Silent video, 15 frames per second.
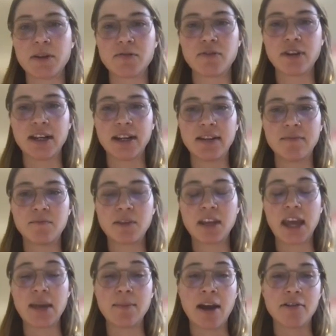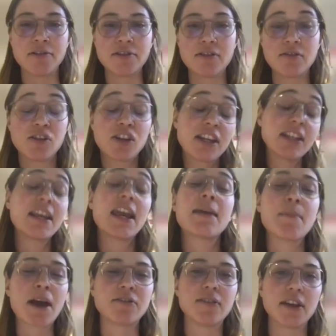movement really came out
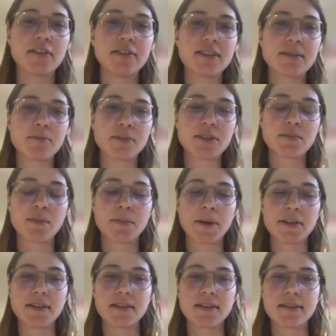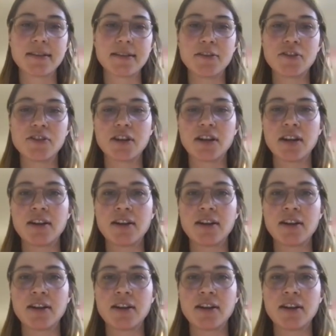of those and was proposed as a solution.